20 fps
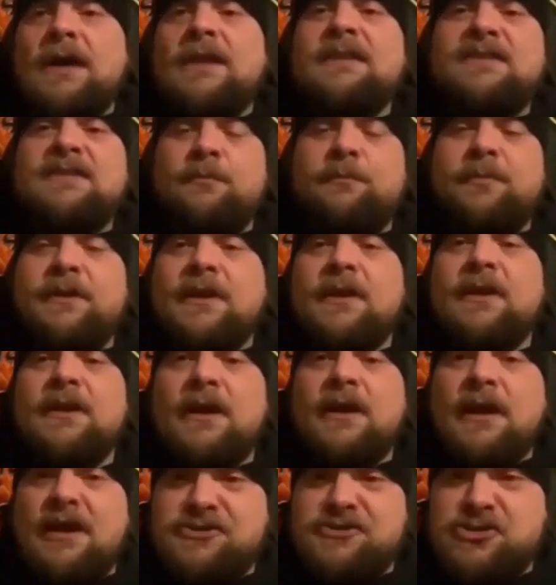wanted to
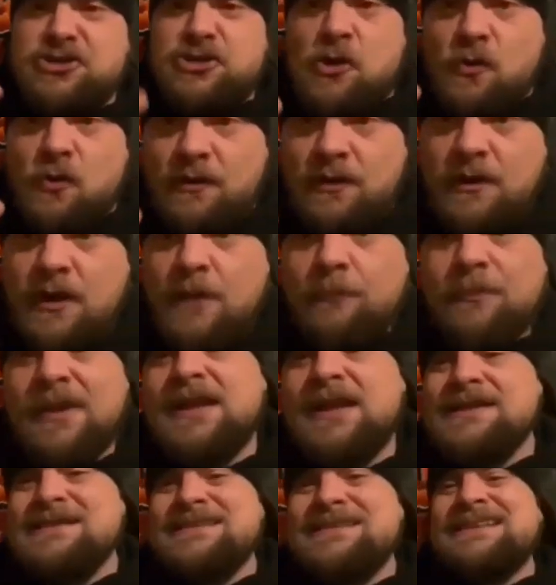be a joke,
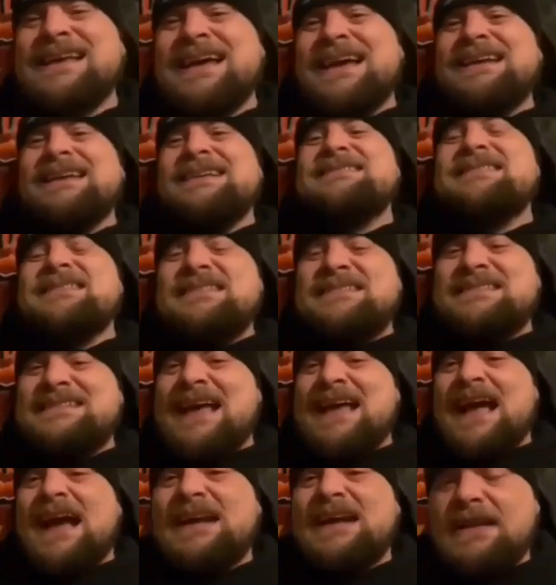because that is
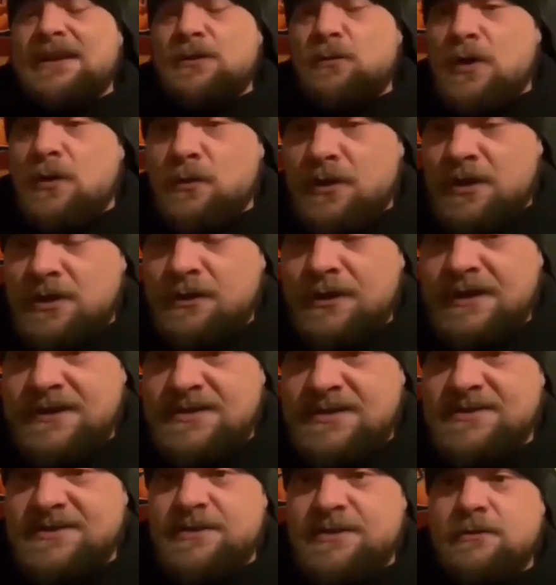exactly what we're
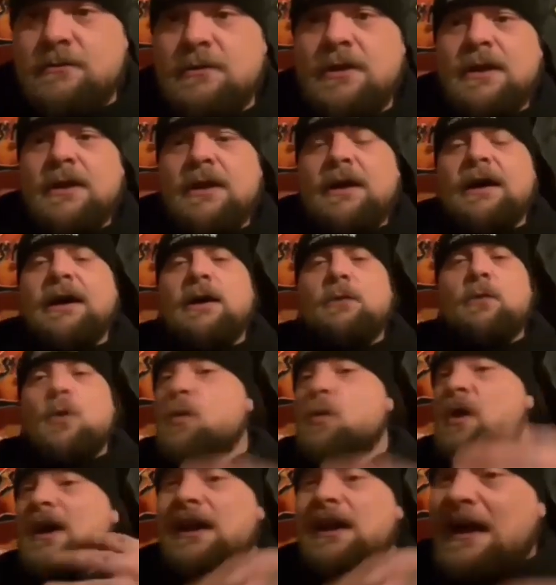going to do.
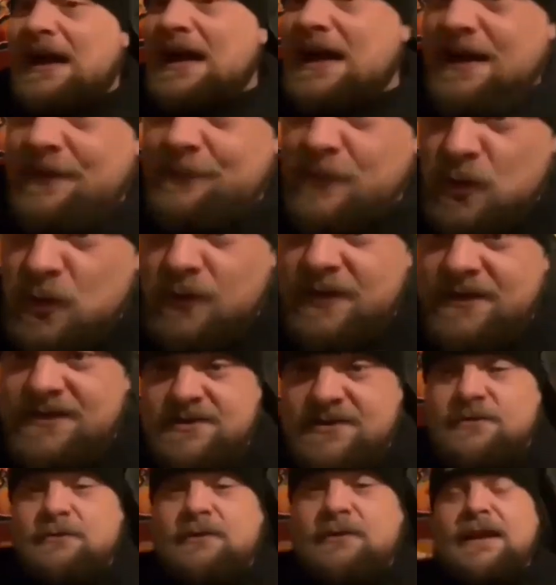What I'm
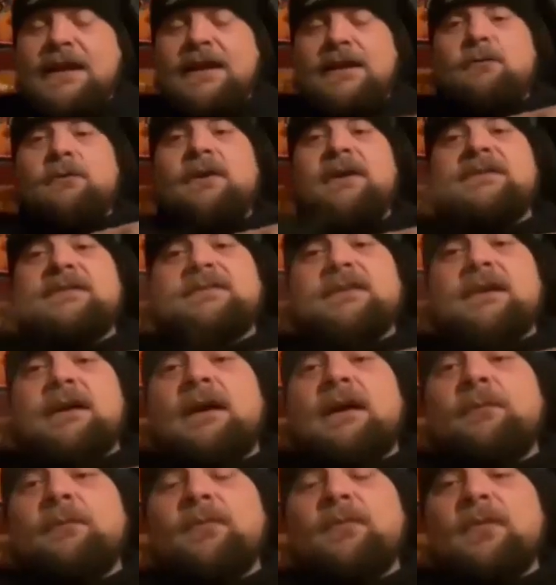going to do anyways.
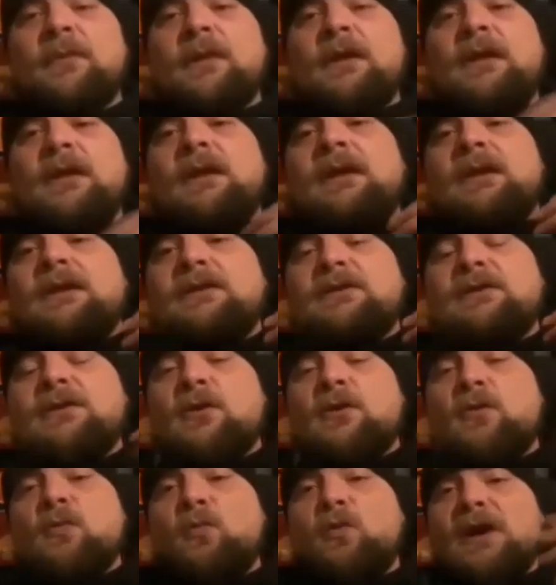
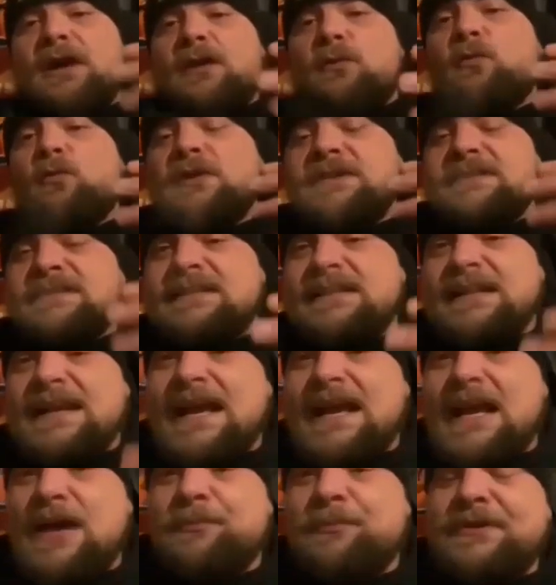You know, what's
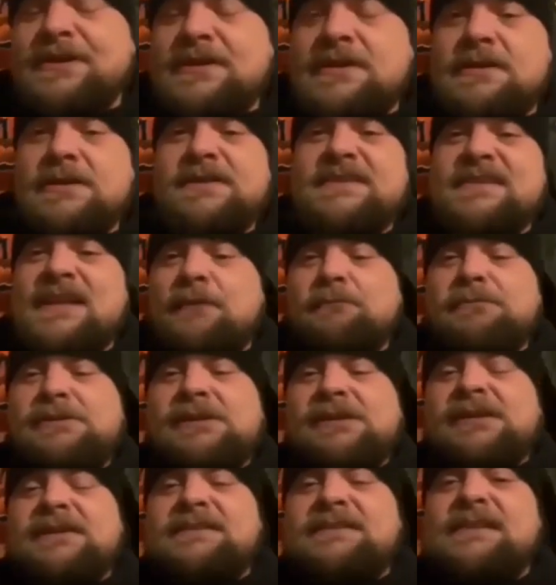going to happen here is
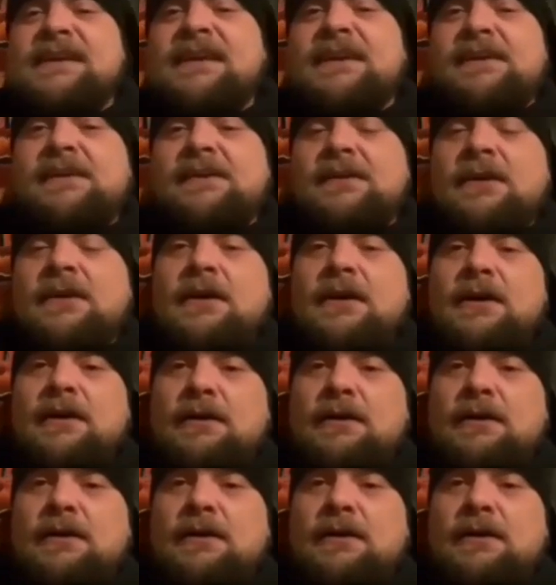I'm going to take